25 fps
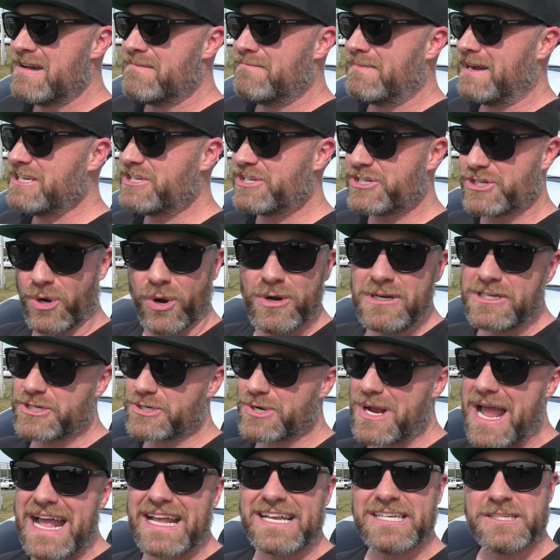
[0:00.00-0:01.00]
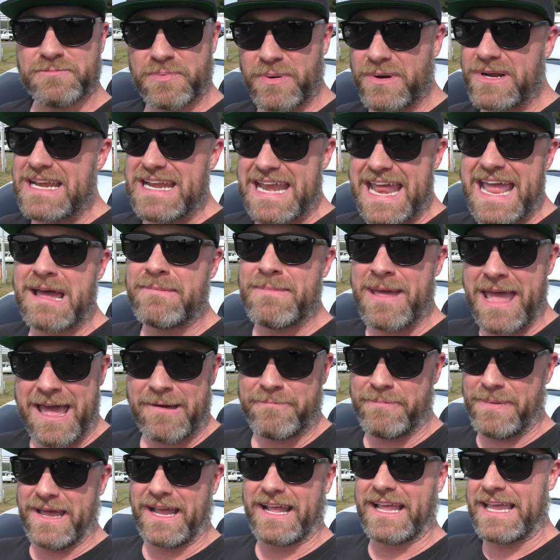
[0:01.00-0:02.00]
My short track is pretty damn
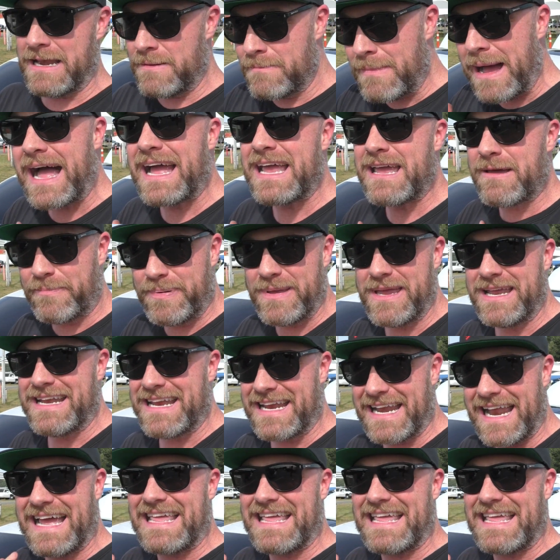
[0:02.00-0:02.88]
epic, in my opinion.